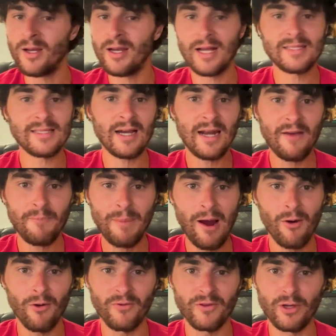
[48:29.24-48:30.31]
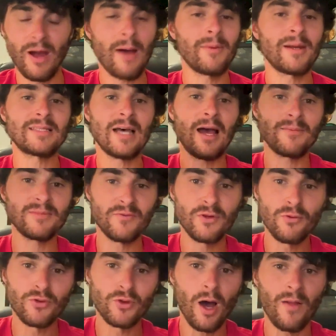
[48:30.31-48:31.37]
it's not going to have power over you. How many times have
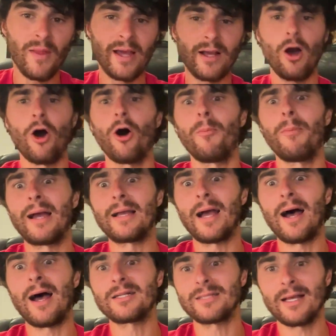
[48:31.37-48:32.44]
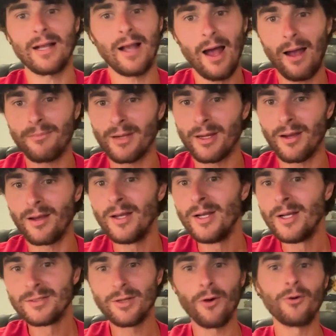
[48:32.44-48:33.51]
you thought like, oh my gosh, like I'm going to
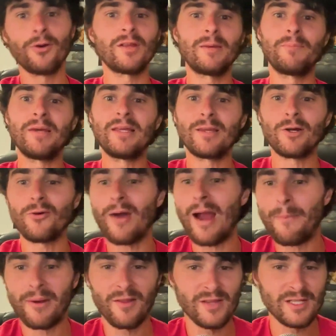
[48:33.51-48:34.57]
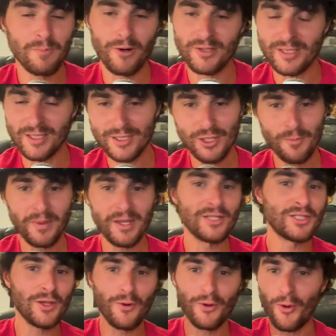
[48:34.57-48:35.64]
totally beat the crap out of this person because they're being
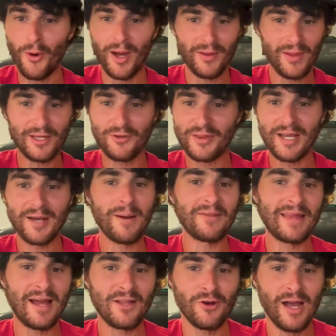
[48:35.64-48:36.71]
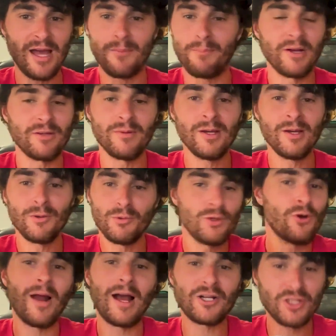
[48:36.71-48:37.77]
so annoying. Like you think about that in your head, but you
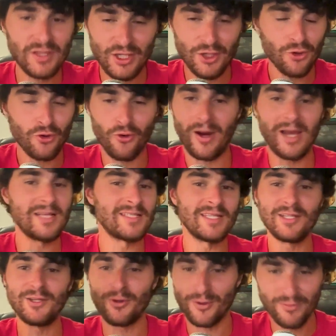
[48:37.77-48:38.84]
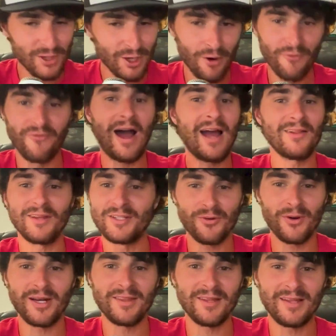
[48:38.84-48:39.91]
don't actually think you're crazy or, violent
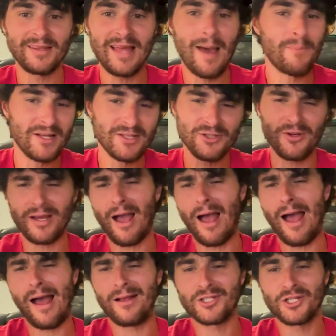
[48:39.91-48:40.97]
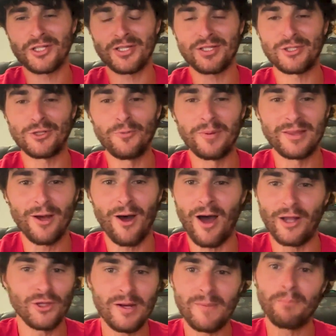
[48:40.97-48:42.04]
or anything like that because you're like, it's just a stupid
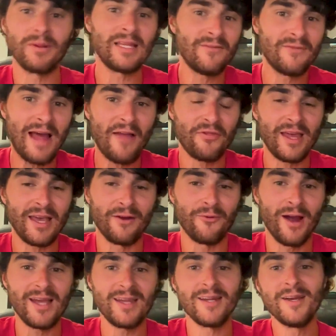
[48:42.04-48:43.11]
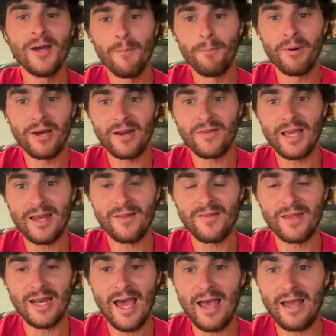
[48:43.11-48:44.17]
thought. You didn't believe that thing, right? But in the end of
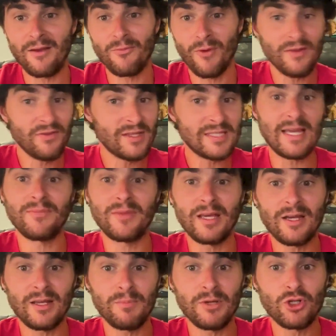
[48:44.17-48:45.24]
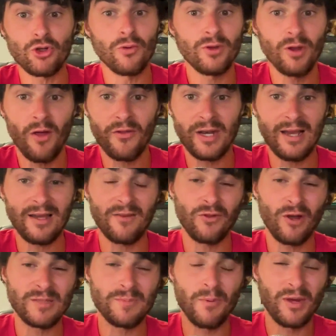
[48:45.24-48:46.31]
the day, right, the same thing can be true with all the negative
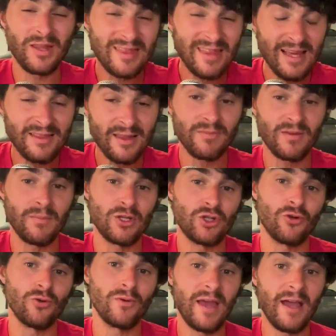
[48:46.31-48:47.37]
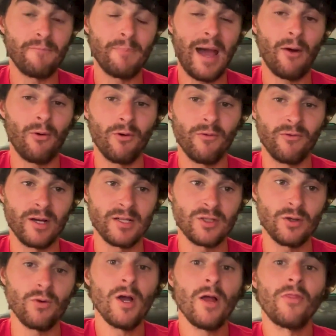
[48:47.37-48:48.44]
thoughts, but we think them to be true and they have power over us.
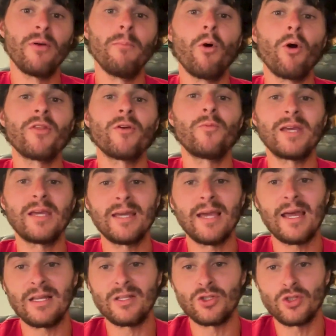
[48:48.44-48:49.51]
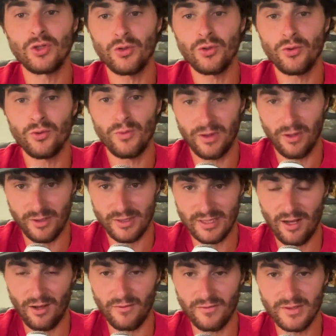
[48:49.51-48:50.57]
So the more that we can get in tune with
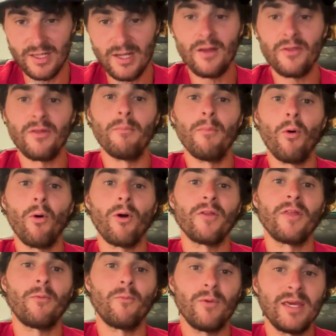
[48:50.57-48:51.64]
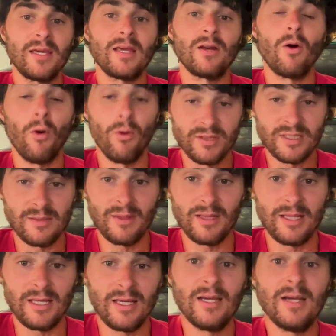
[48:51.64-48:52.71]
ourselves, the more that we can
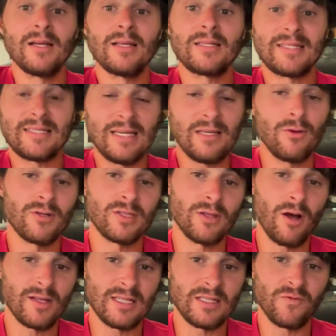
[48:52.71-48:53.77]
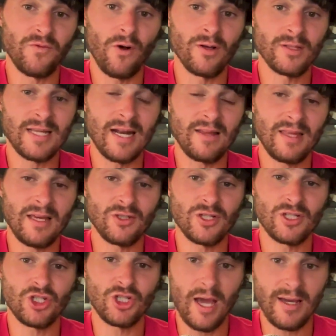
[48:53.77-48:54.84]
ultimately see those thoughts as false. And I think
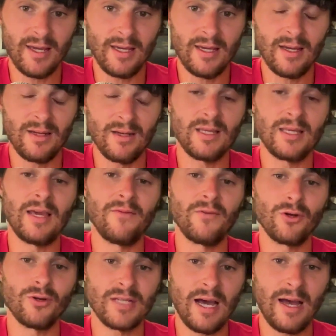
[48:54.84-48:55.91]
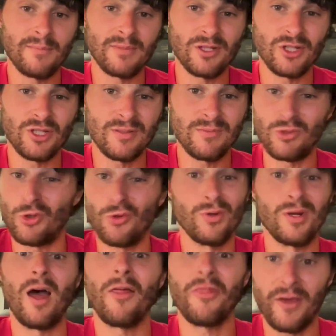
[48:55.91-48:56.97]
just checking in, giving your time to just do
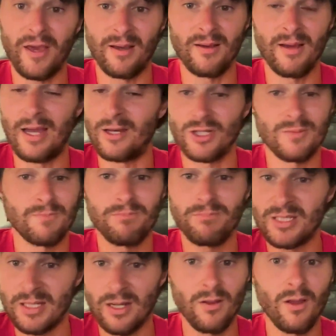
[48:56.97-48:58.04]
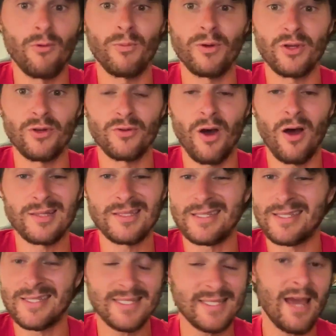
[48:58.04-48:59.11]
nothing and just sit alone with your thoughts,
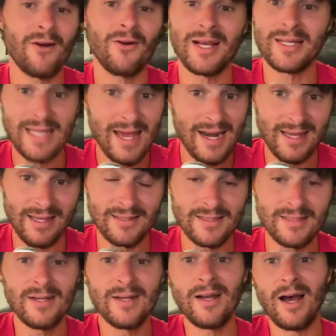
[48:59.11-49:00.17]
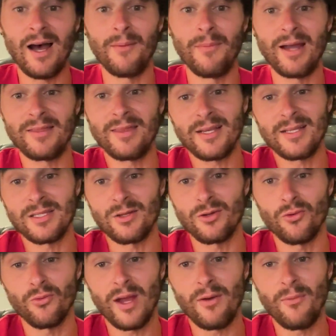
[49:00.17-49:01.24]
as scary as that is, I think is a
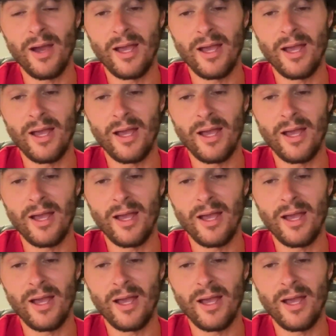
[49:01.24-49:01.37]
great way